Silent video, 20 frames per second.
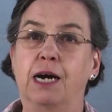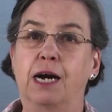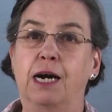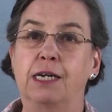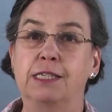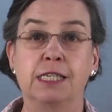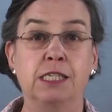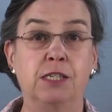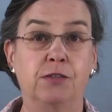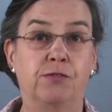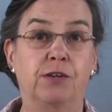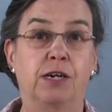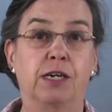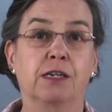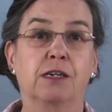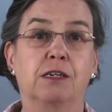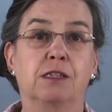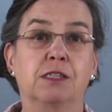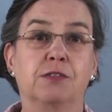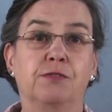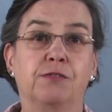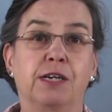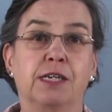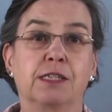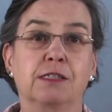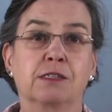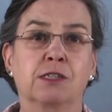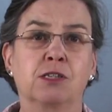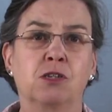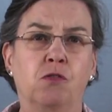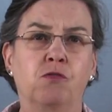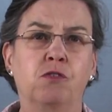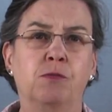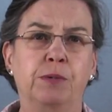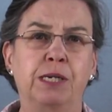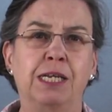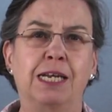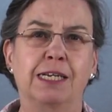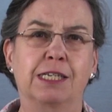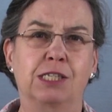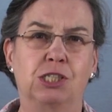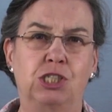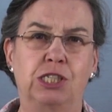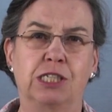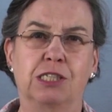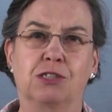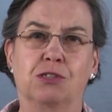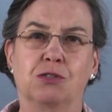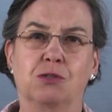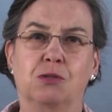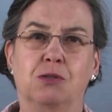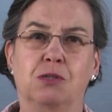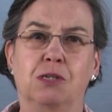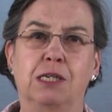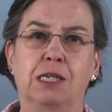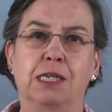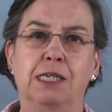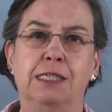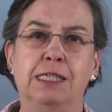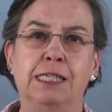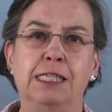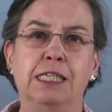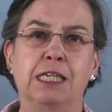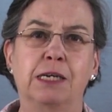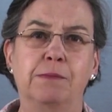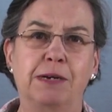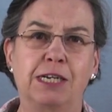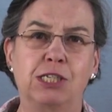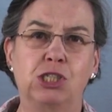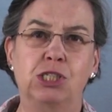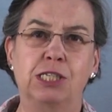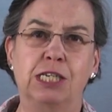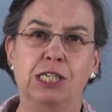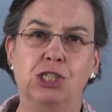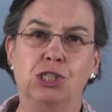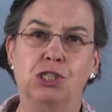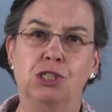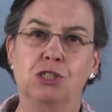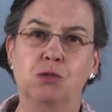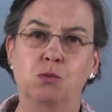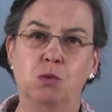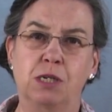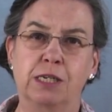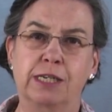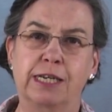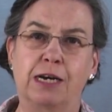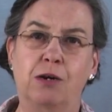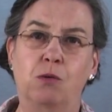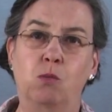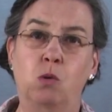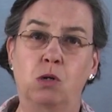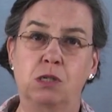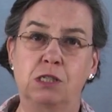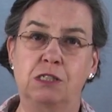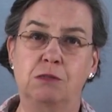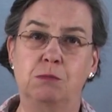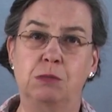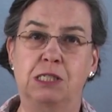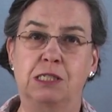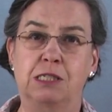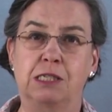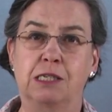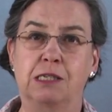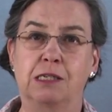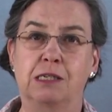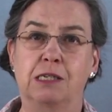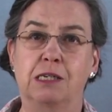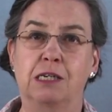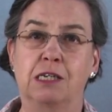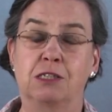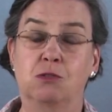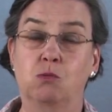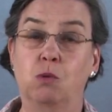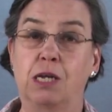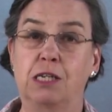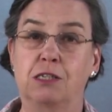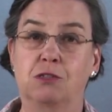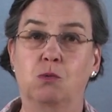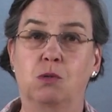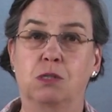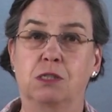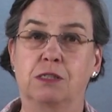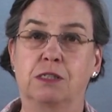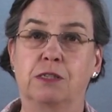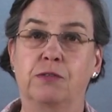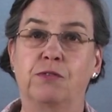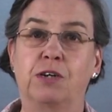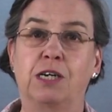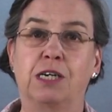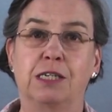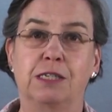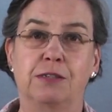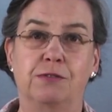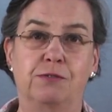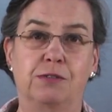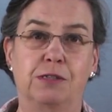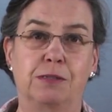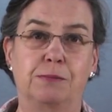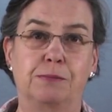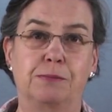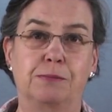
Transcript: Identifying artefacts can often be like a jigsaw, needing imagination to work out what is missing as well as what has survived.